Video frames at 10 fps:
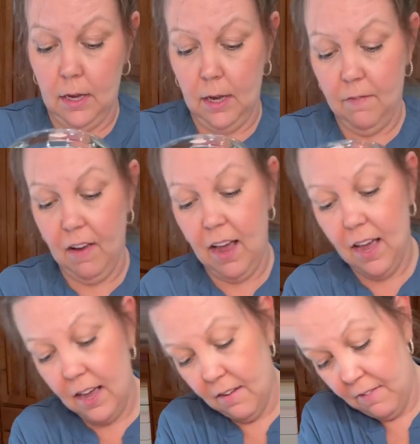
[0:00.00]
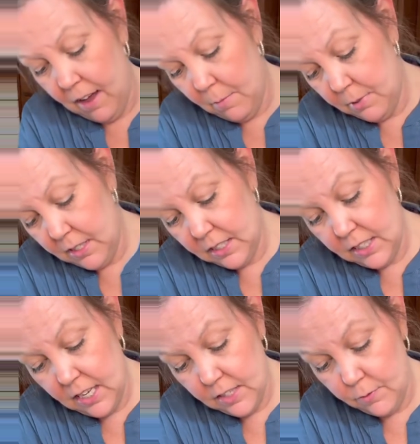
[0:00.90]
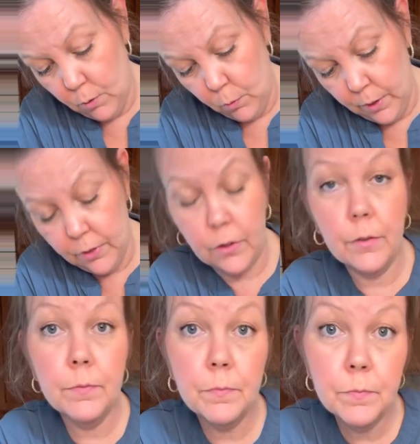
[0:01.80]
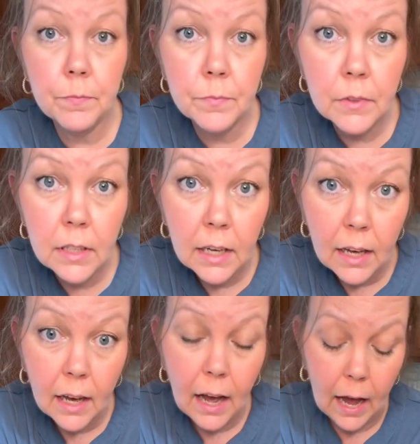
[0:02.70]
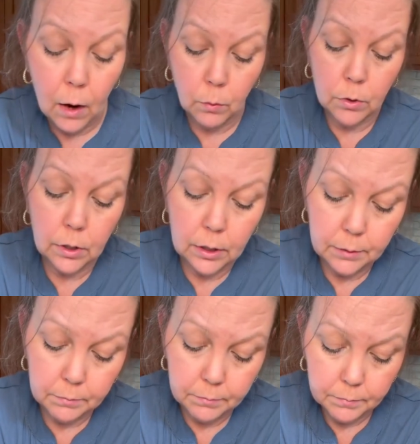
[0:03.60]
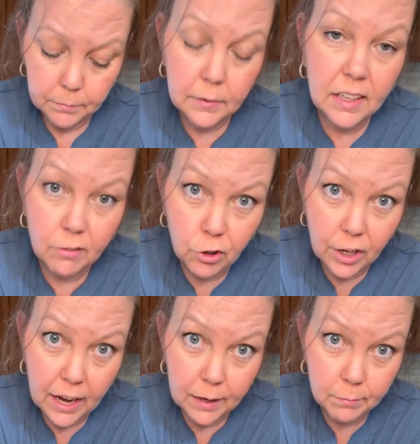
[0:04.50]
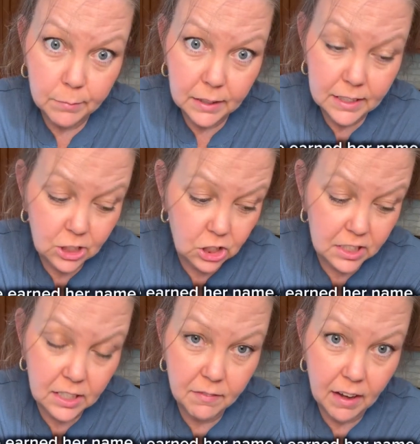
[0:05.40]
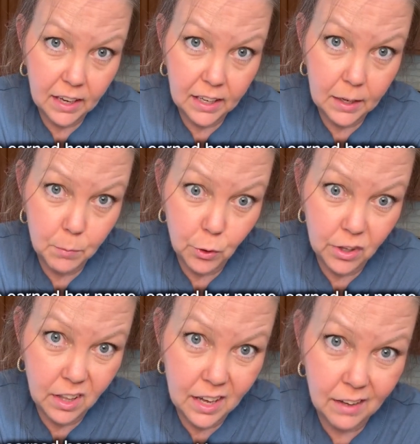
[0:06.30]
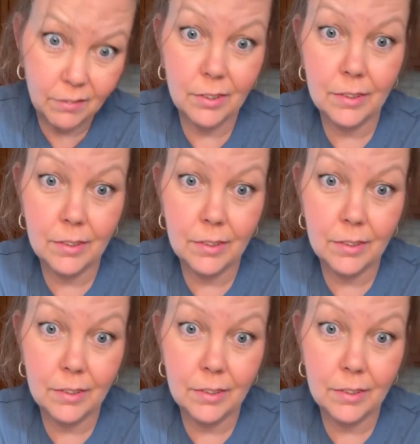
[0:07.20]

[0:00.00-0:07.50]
If I'm successful with her, I will give her a name. But let's just see if I can keep her alive.